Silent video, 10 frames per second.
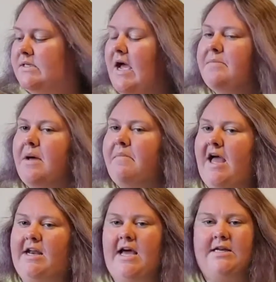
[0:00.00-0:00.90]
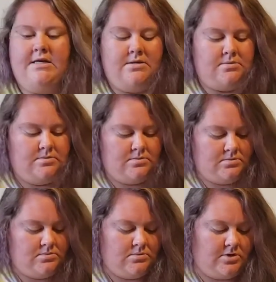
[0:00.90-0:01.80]
I'm not mad at it.
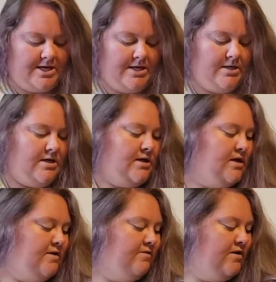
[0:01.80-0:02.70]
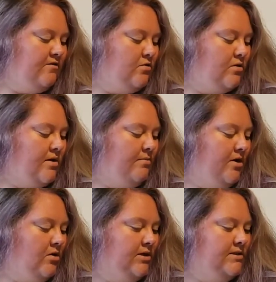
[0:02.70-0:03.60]
Like, even if you can
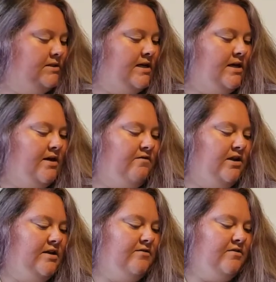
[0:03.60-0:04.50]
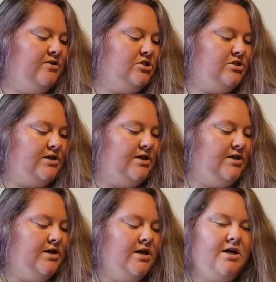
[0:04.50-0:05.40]
barely see it, even if it's just
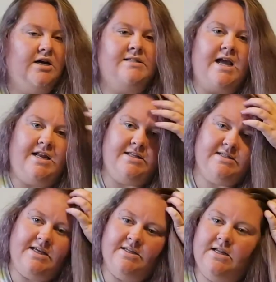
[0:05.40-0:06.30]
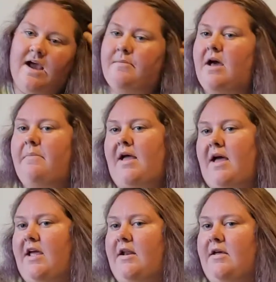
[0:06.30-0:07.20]
a tiny tint, I'm not
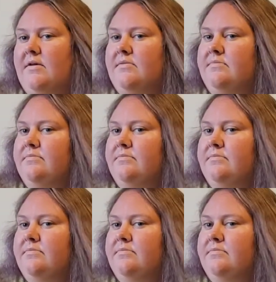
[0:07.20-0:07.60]
mad at it.